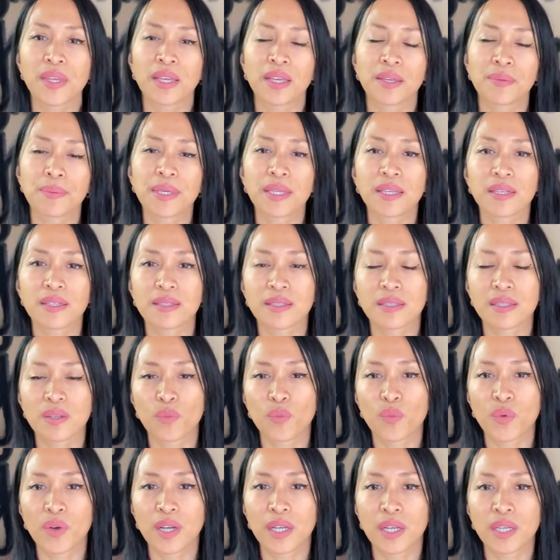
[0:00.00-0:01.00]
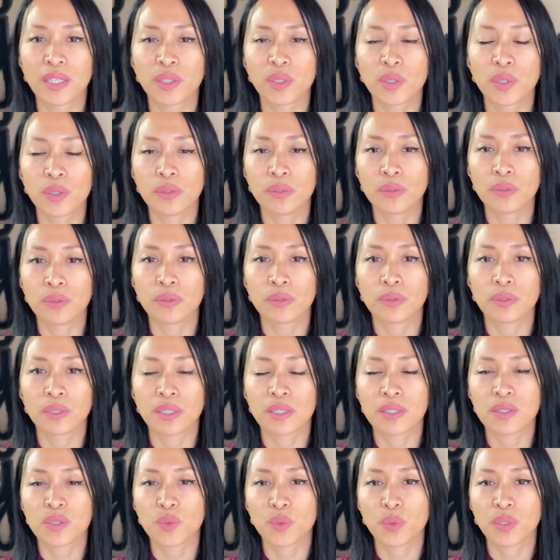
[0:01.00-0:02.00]
because someone who
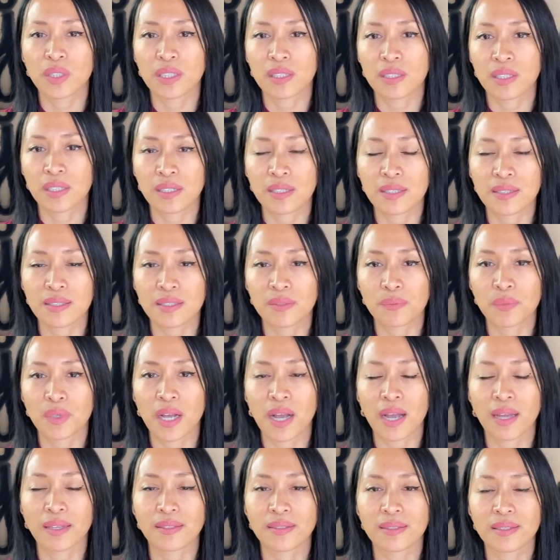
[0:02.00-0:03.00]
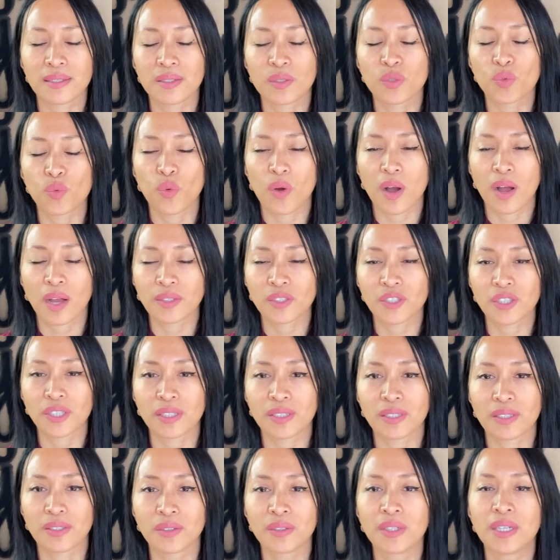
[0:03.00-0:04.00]
is really needing some guidance is watching
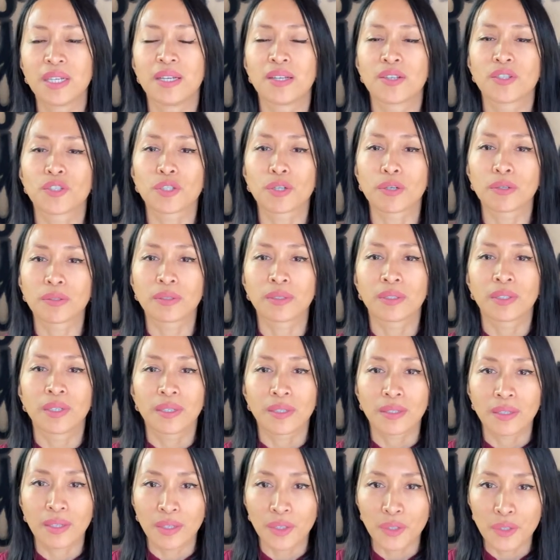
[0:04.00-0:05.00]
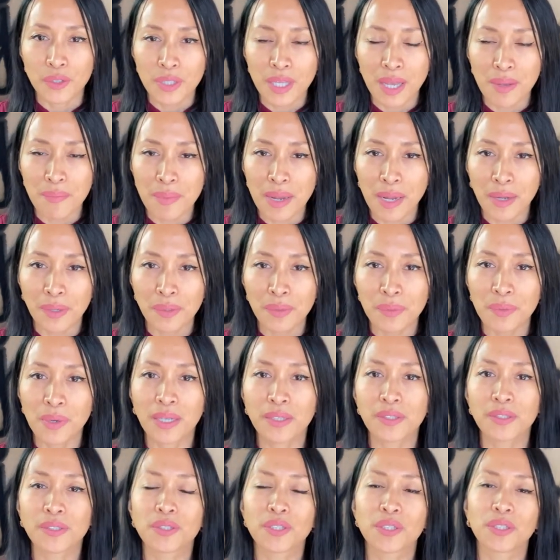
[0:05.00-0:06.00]
you. So close that mouth while
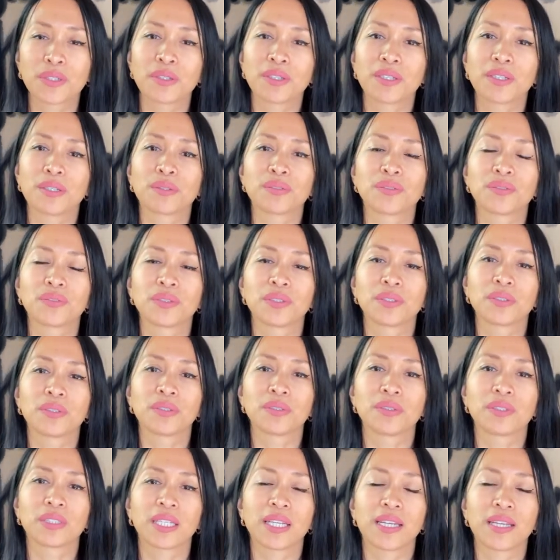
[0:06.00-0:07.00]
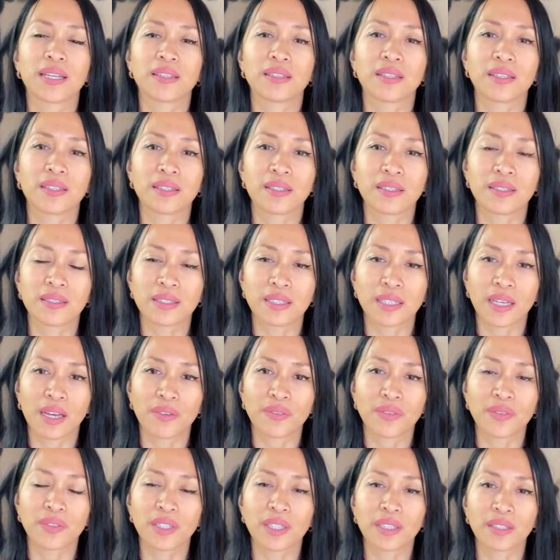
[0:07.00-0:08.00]
you're chewing your food, and then
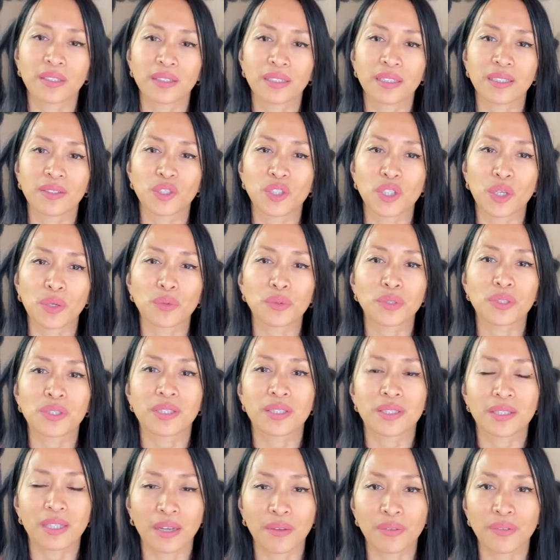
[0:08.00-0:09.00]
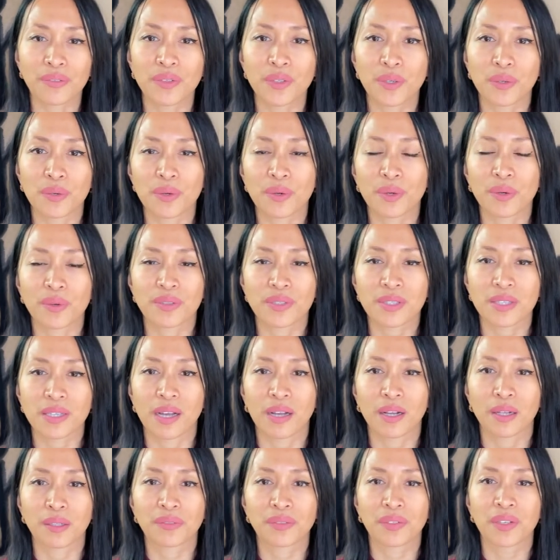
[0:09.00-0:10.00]
definitely don't stuff
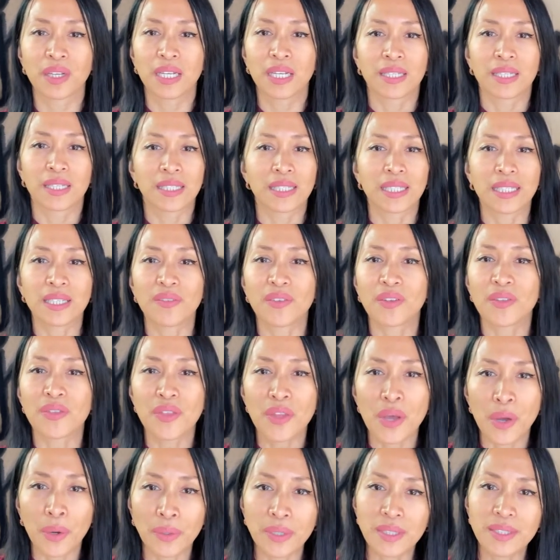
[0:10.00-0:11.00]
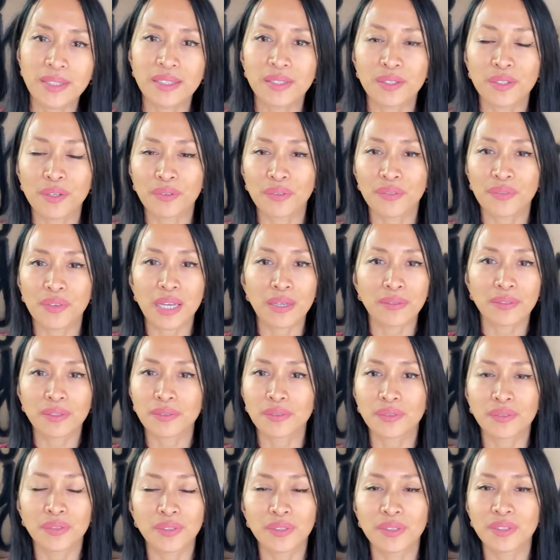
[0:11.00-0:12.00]
yourself, even though it's your favorite
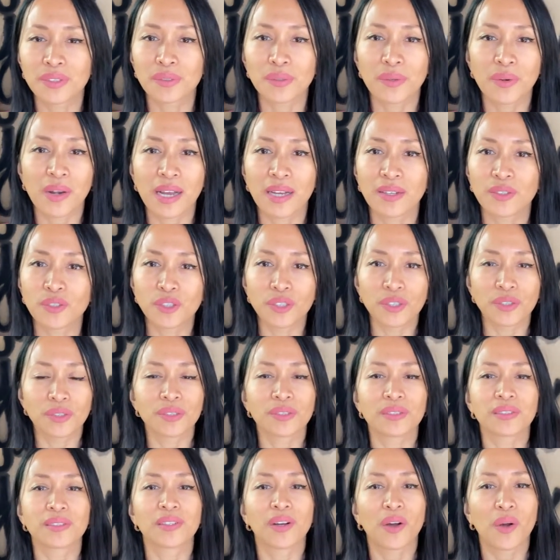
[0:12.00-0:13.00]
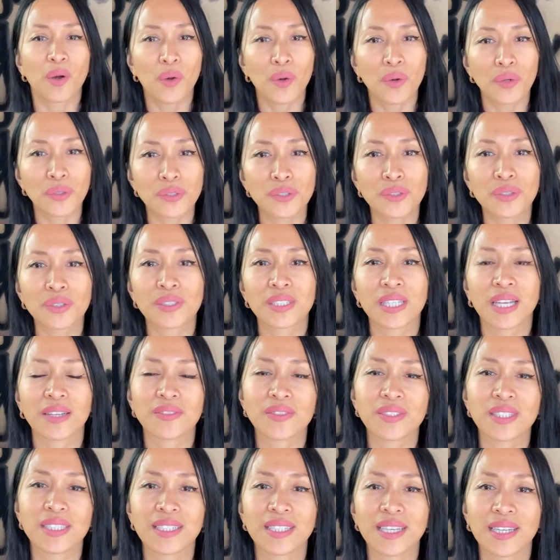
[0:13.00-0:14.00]
foods around you. Hold yourself
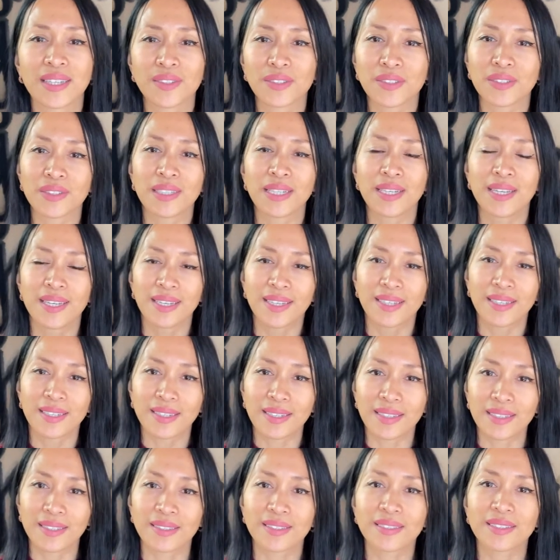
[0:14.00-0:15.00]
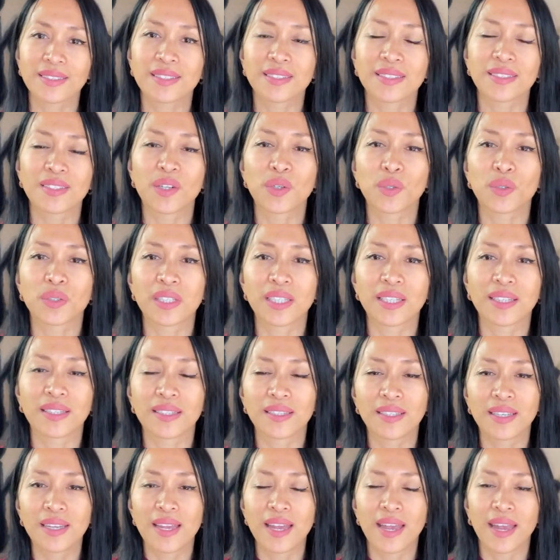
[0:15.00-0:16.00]
together, eat it
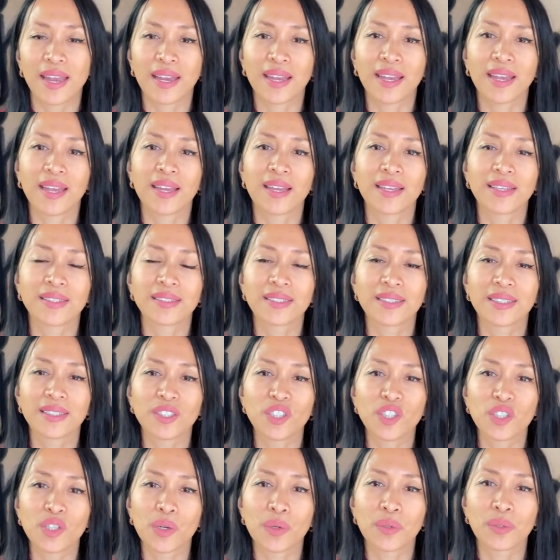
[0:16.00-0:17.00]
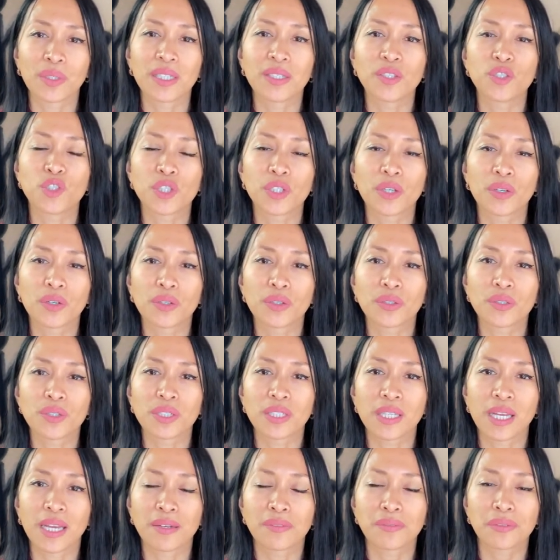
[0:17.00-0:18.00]
slowly, and indulge
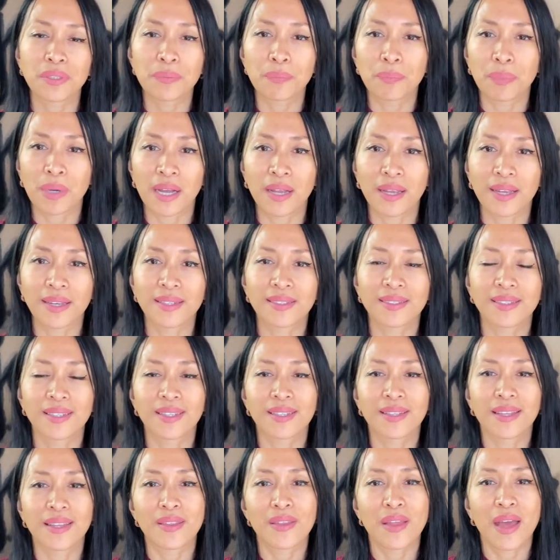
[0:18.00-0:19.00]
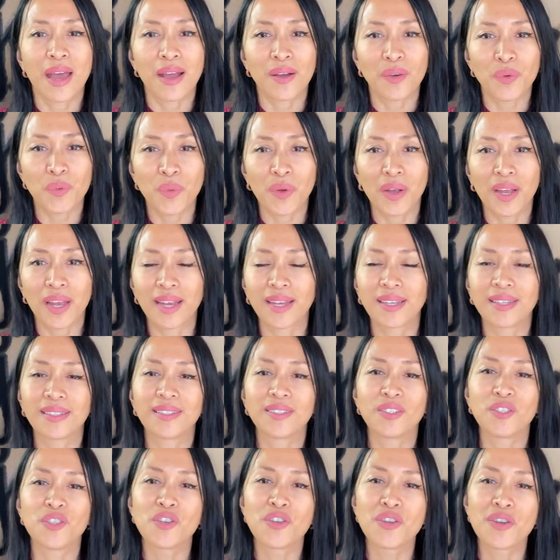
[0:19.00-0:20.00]
in every bite, and in that way
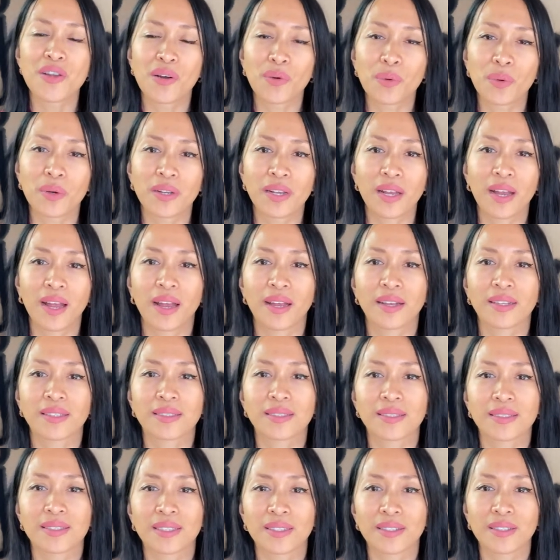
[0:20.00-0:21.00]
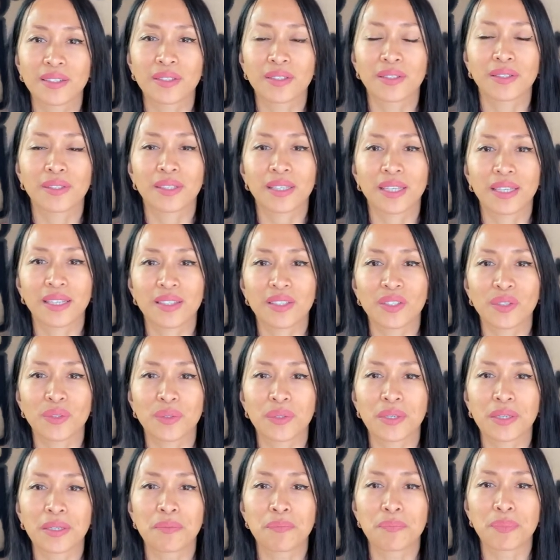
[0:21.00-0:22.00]
no one has to look at you
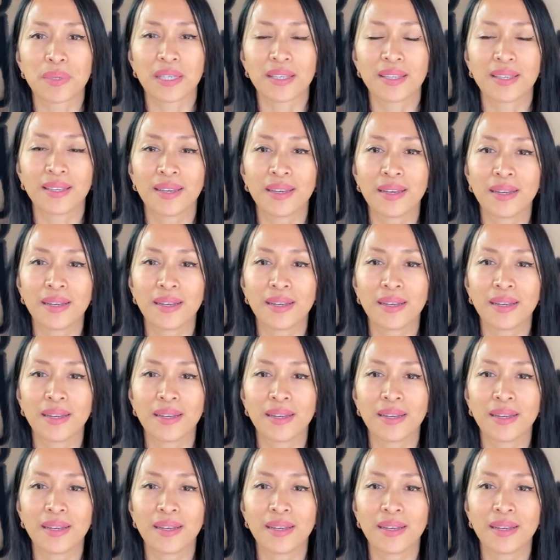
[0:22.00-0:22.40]
and be